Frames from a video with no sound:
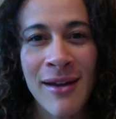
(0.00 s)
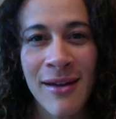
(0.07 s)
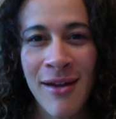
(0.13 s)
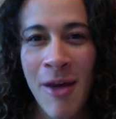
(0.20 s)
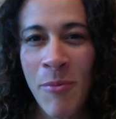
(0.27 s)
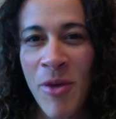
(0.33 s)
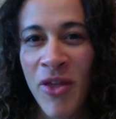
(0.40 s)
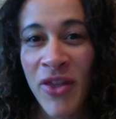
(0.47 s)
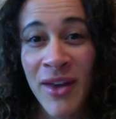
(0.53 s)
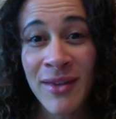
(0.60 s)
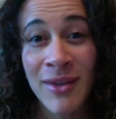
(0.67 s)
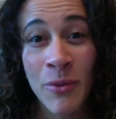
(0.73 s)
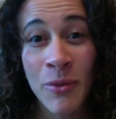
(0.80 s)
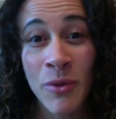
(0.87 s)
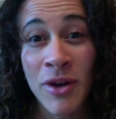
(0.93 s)
a couple of things
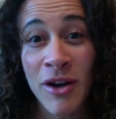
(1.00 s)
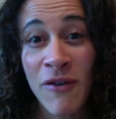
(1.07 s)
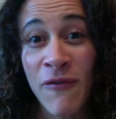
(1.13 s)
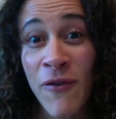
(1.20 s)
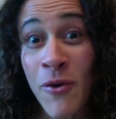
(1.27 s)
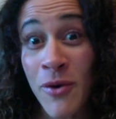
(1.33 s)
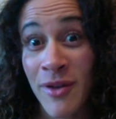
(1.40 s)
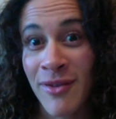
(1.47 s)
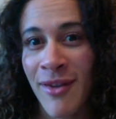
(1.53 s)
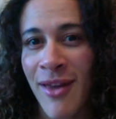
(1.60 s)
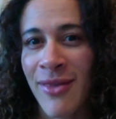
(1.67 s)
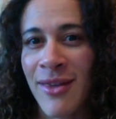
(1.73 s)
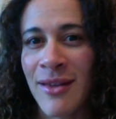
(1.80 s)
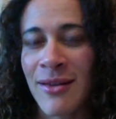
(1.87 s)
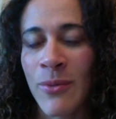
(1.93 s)
that we're going to focus
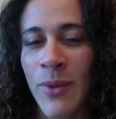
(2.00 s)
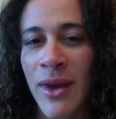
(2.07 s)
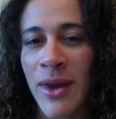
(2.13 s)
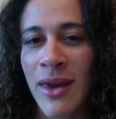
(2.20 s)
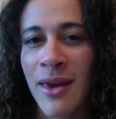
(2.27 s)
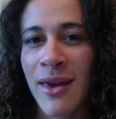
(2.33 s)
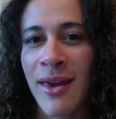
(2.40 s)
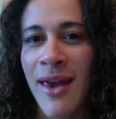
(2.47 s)
on this week.